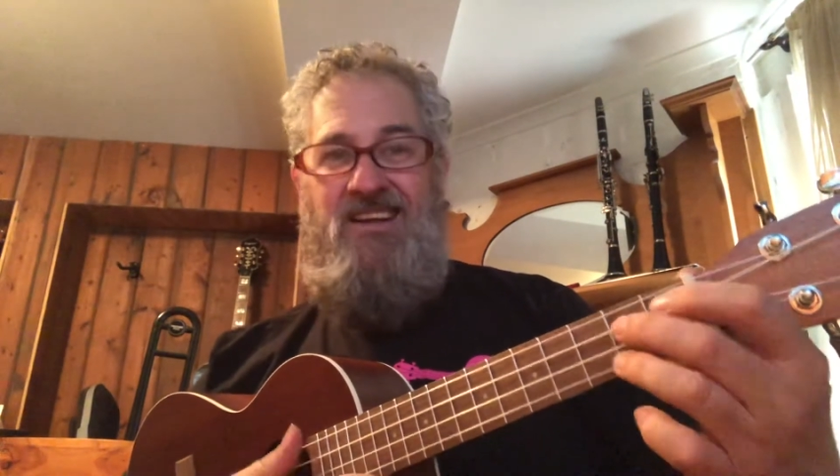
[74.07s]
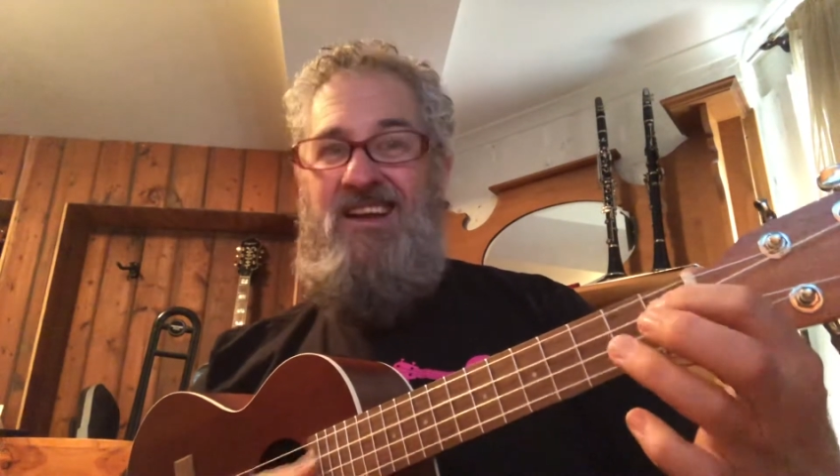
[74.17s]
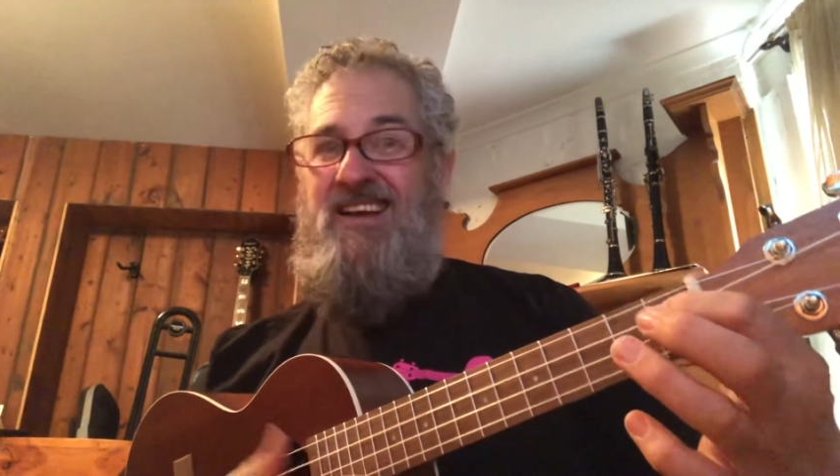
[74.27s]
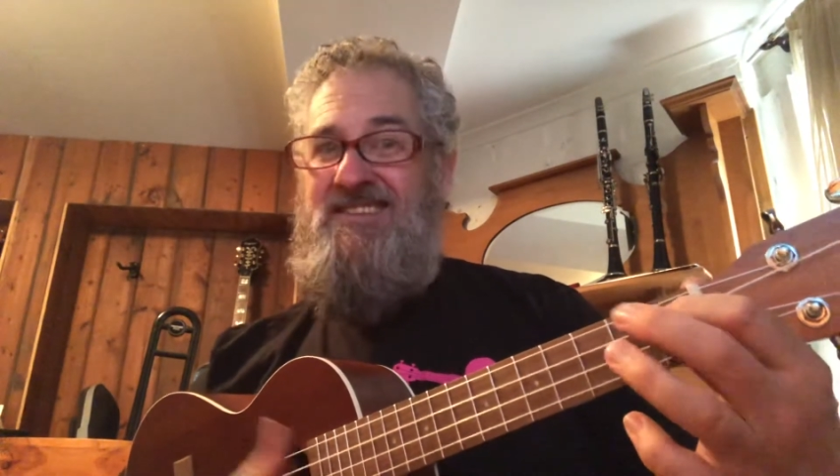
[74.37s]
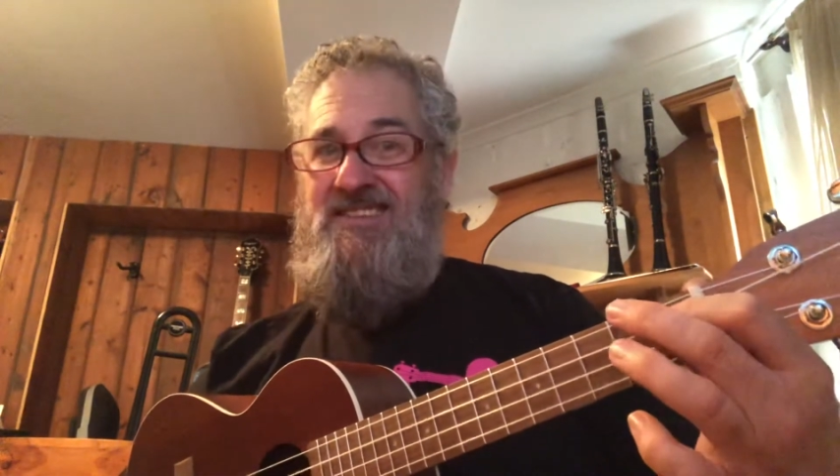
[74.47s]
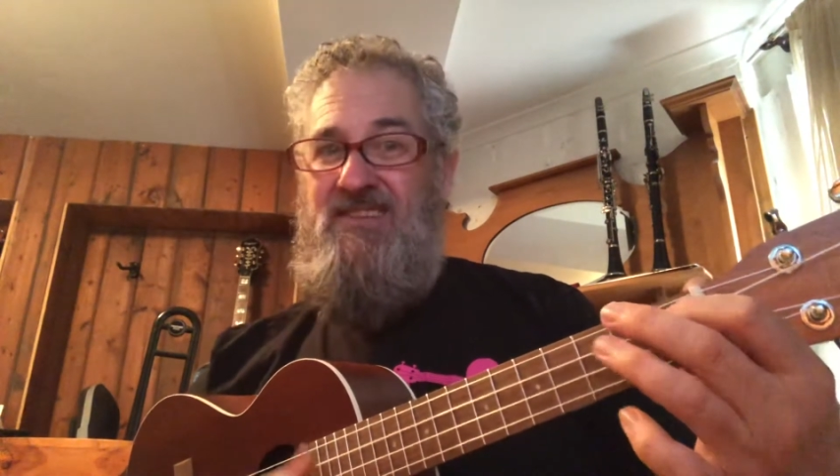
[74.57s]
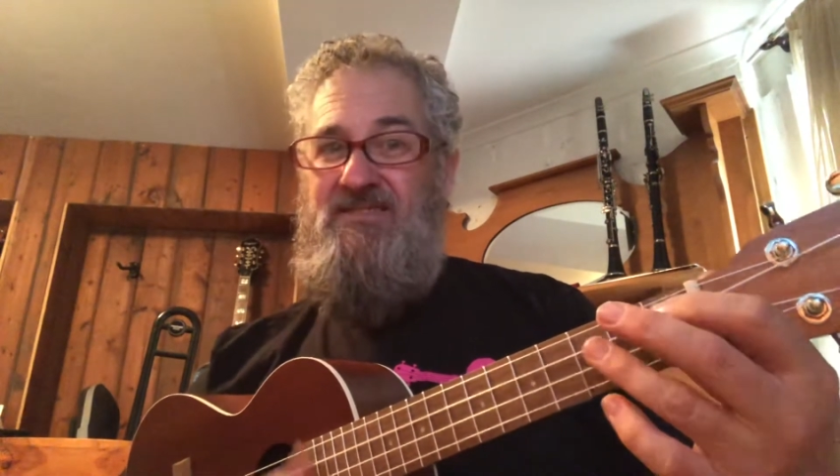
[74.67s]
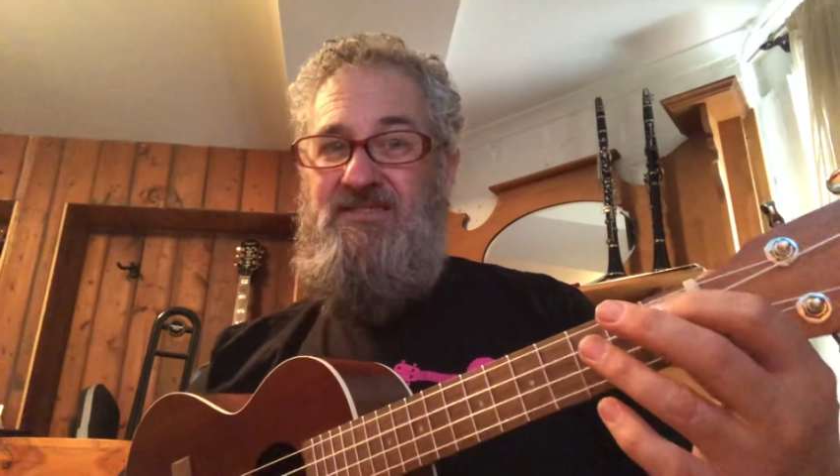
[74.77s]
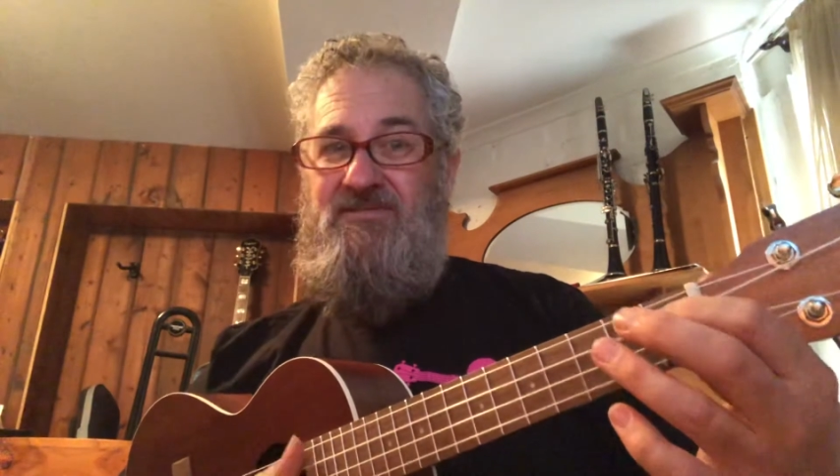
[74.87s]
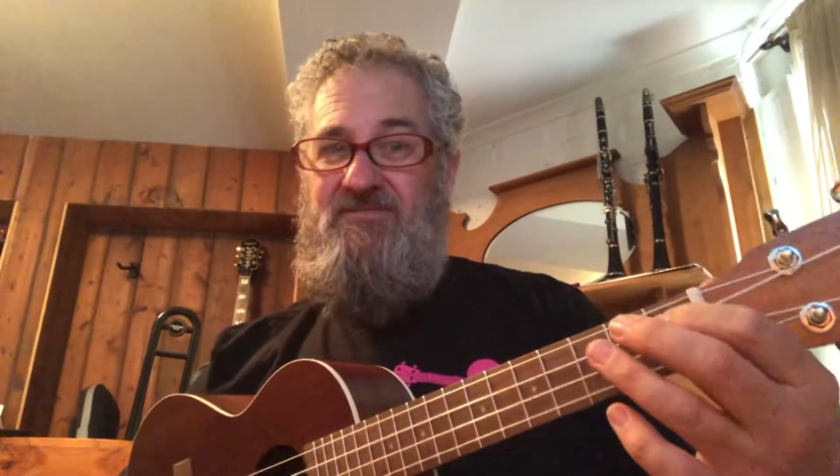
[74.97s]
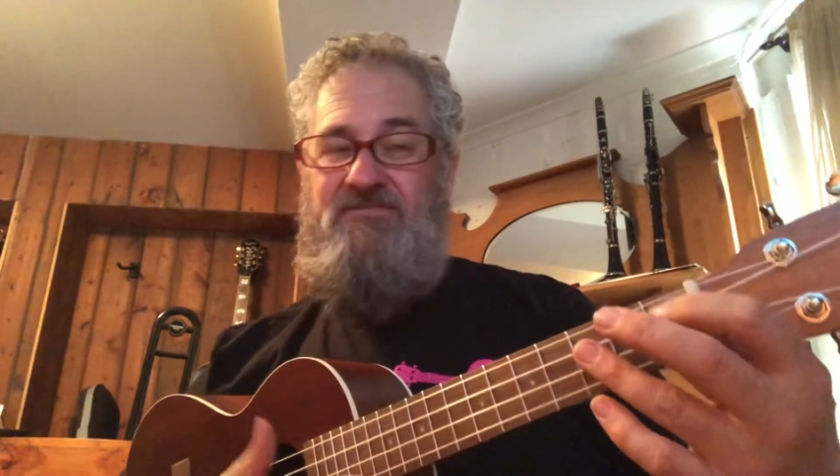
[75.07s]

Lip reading: A7,